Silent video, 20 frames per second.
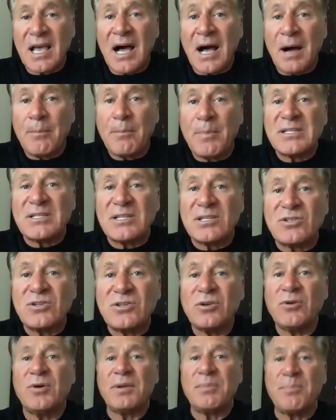but to
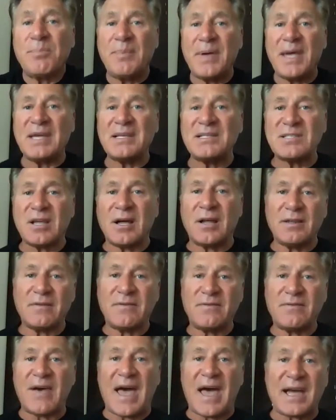do it based on
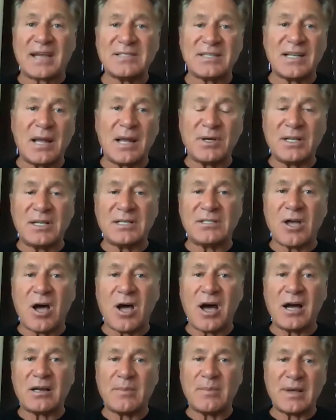the facts. And I'm going to
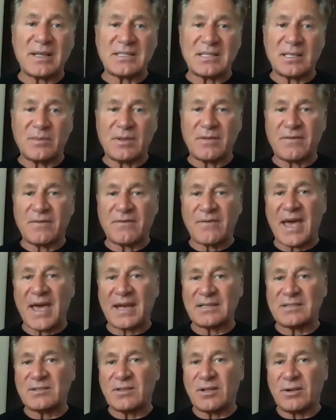talk about some of the
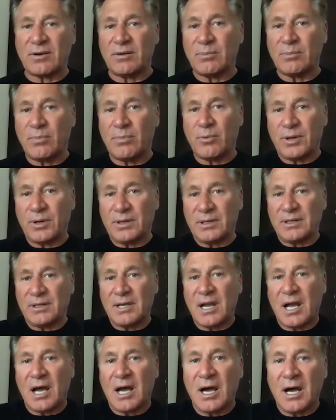facts that are
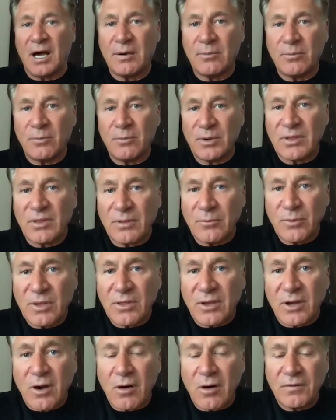important
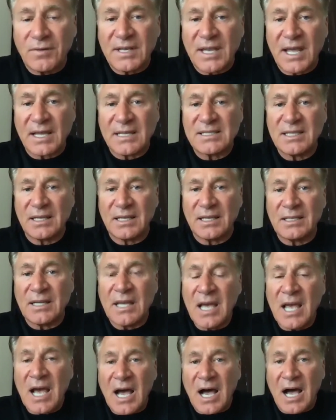with the COVID-19,
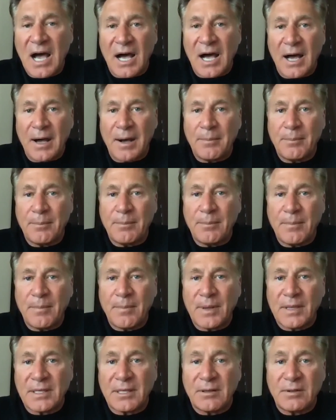
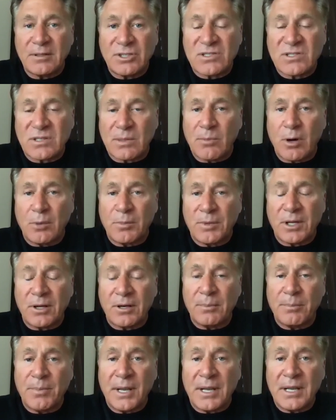just a moment
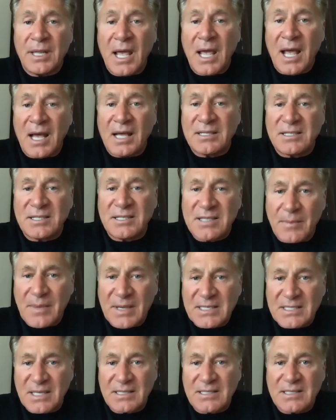here. But does that
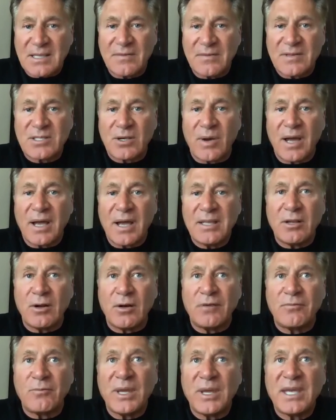make sense, David? So,
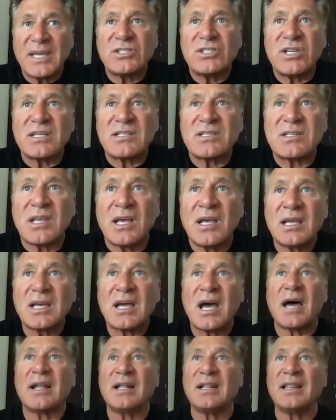if we can just
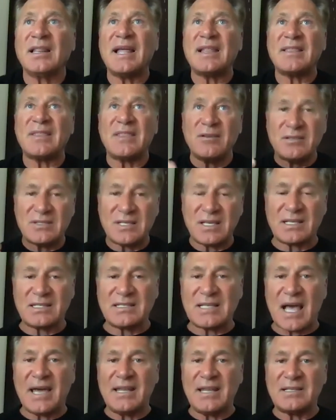kind of let those
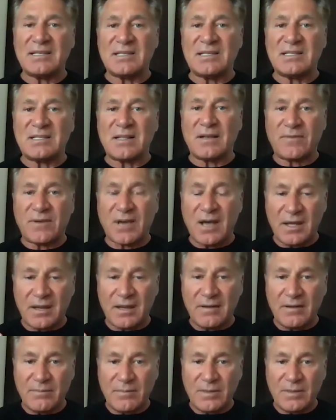anxieties and stuff
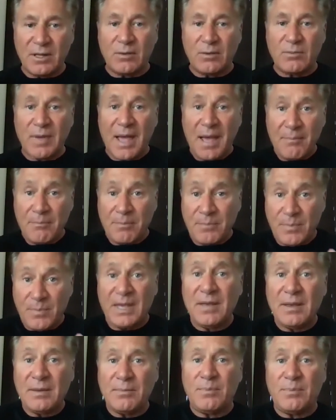kind of,
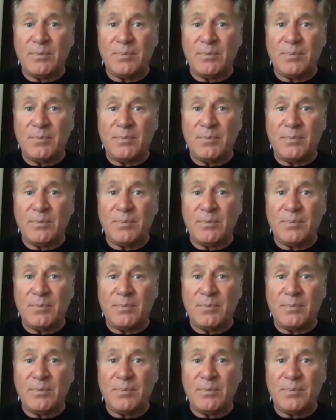be